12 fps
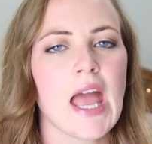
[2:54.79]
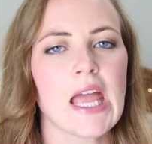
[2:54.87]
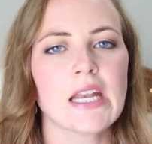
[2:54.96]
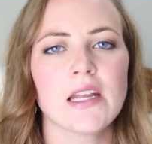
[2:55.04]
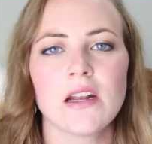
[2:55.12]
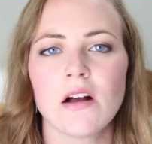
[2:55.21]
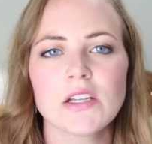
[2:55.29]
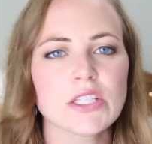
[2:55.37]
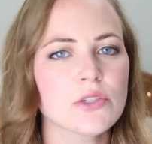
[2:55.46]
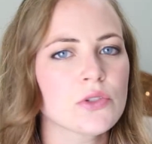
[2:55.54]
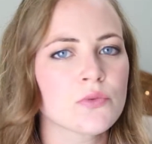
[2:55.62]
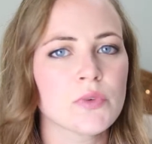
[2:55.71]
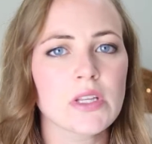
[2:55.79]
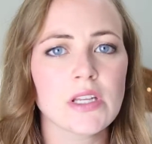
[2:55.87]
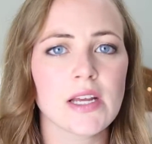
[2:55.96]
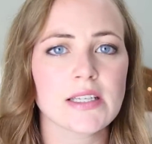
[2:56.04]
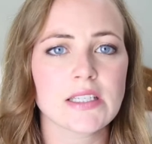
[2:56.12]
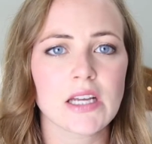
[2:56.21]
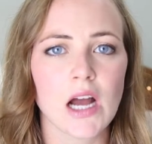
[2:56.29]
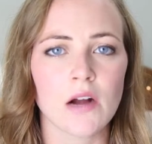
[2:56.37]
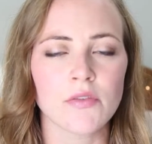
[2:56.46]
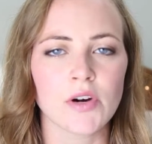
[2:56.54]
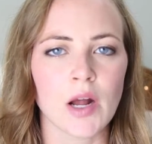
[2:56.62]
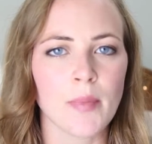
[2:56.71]
and it also is really nice to
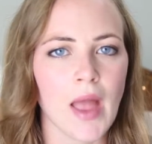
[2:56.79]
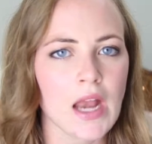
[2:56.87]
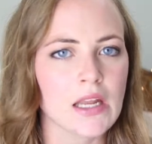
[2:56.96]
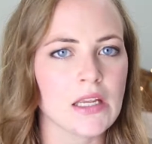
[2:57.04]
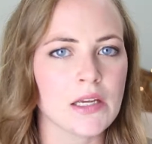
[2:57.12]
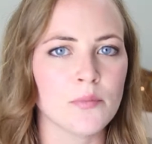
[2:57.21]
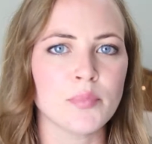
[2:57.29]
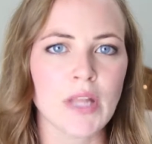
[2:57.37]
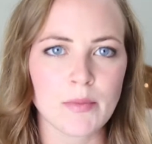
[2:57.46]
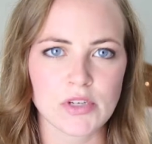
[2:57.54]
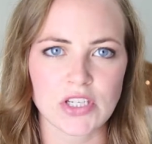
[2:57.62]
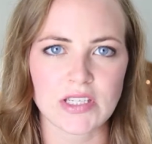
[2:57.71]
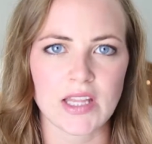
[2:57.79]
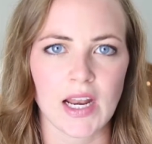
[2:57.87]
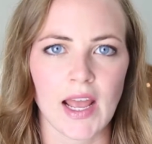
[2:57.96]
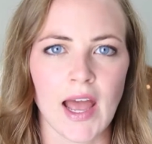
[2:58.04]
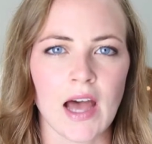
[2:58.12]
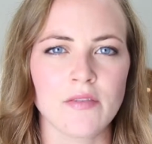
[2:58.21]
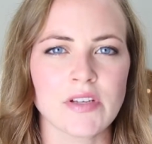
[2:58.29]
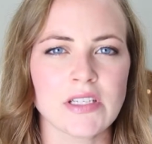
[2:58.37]
cover up any blemishes that I have.